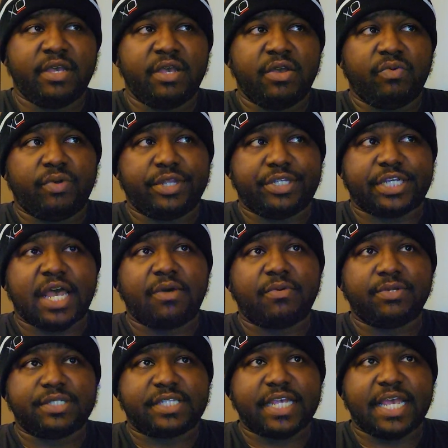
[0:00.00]
which I
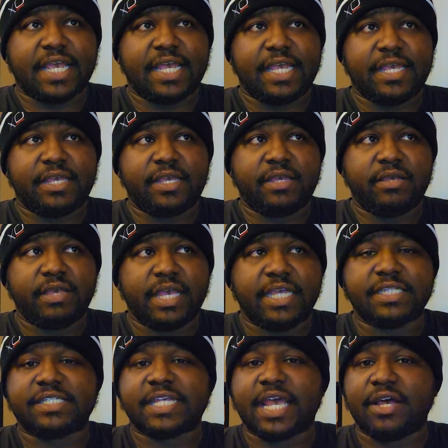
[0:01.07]
will say
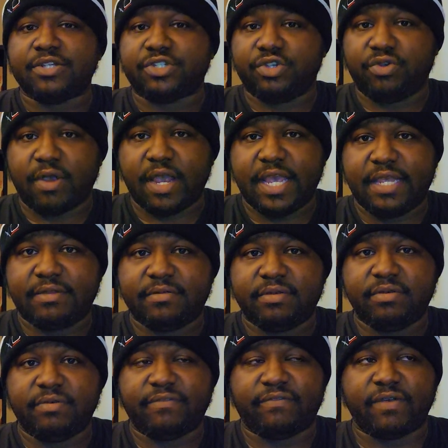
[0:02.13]
it sounds great,
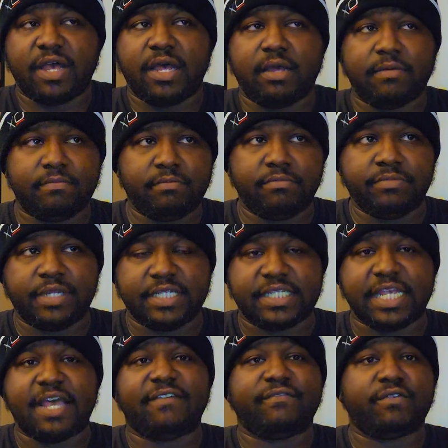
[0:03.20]
from the
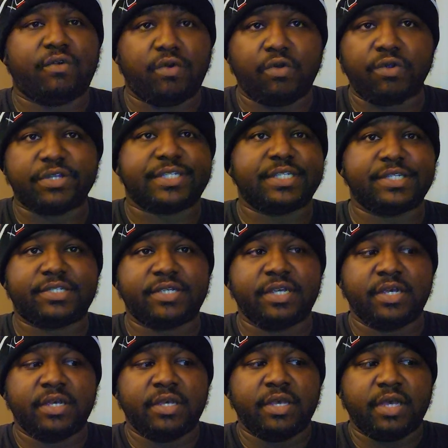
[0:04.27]
sound of horses
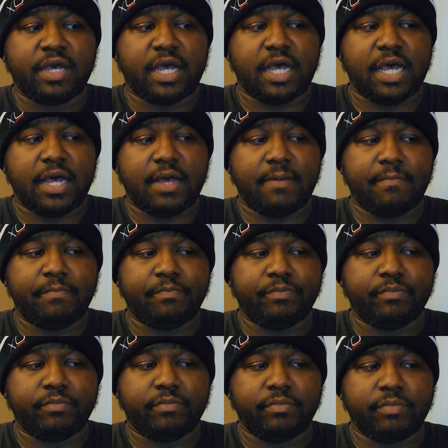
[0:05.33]

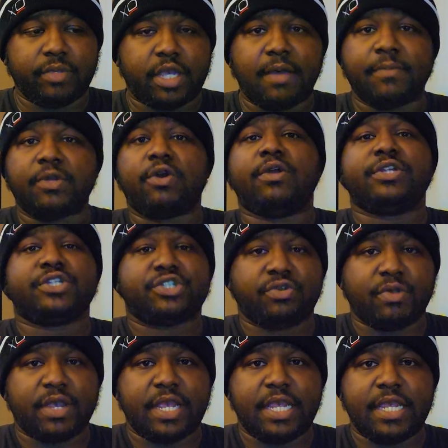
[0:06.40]
coming on the
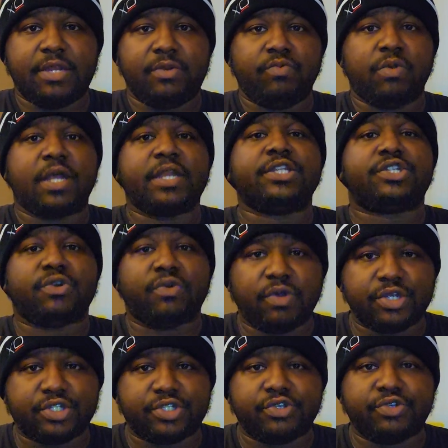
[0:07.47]
screen, running
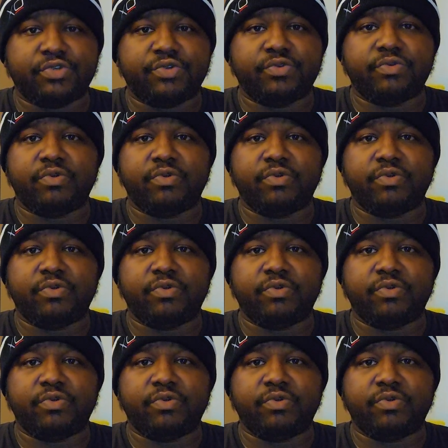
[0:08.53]
towards you,